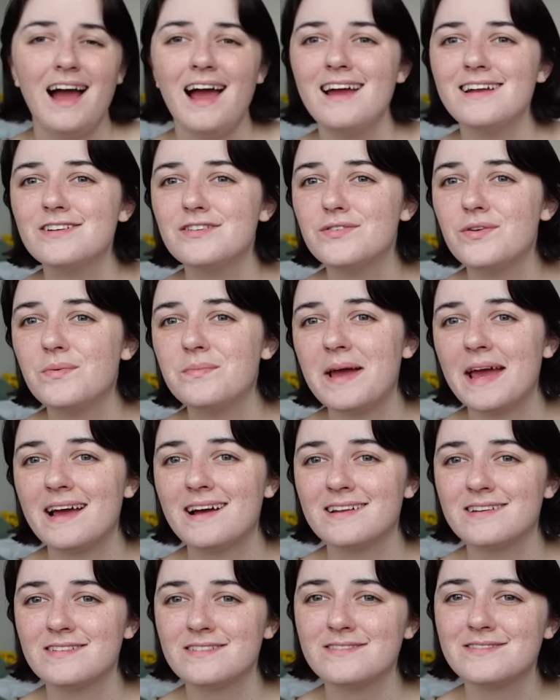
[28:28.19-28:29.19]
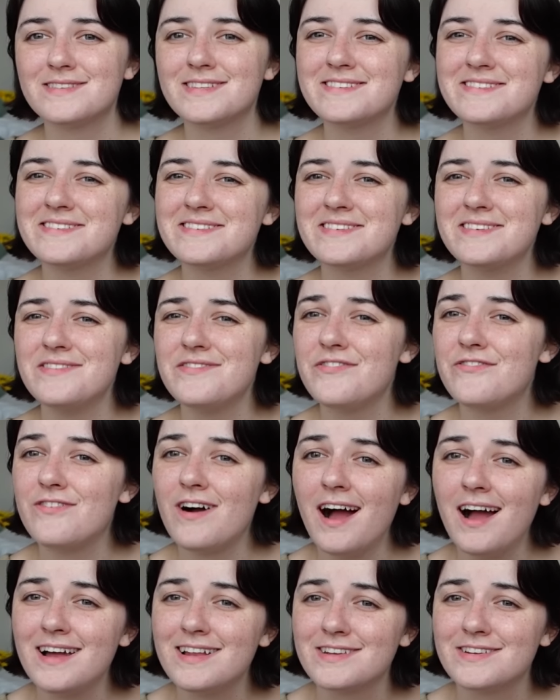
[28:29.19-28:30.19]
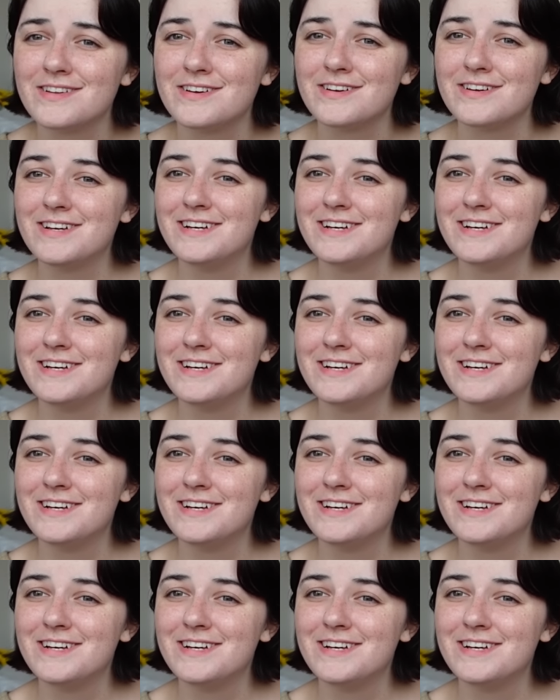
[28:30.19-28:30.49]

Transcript: I don't know, man, this isn't fun.